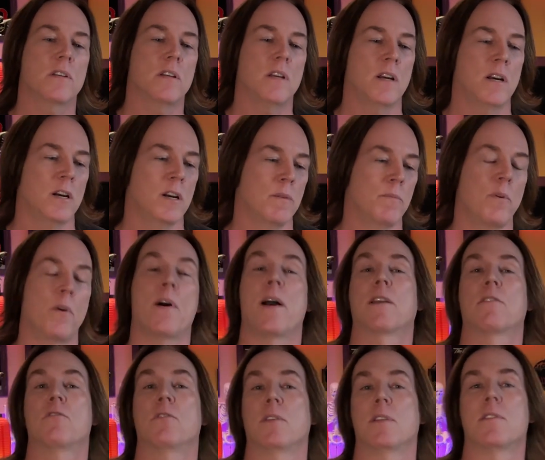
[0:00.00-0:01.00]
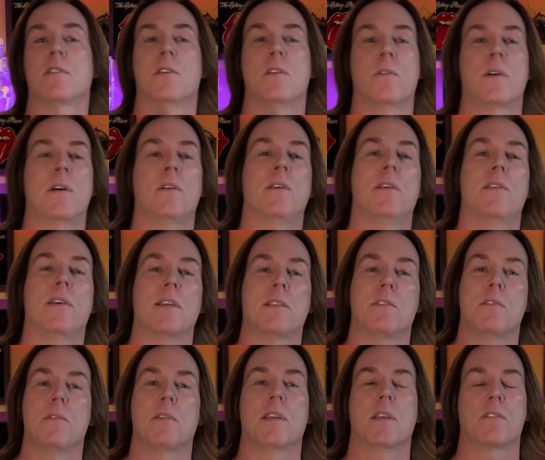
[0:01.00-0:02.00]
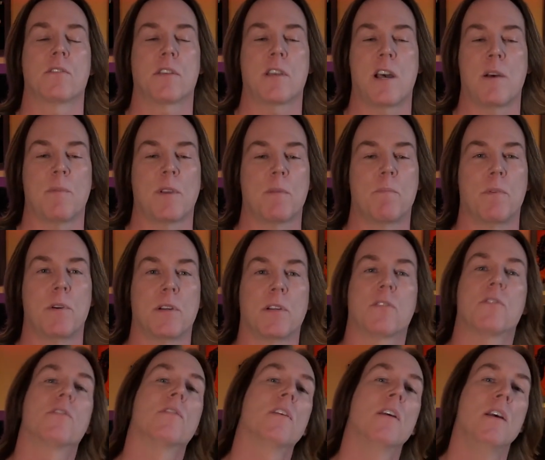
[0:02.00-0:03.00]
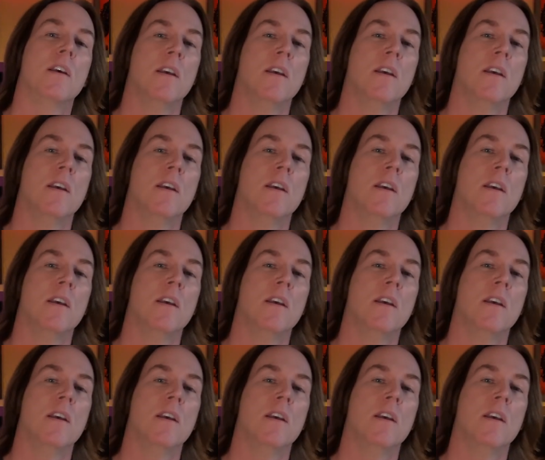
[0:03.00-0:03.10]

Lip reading: Well, actually two. I only like two Kiss comic books.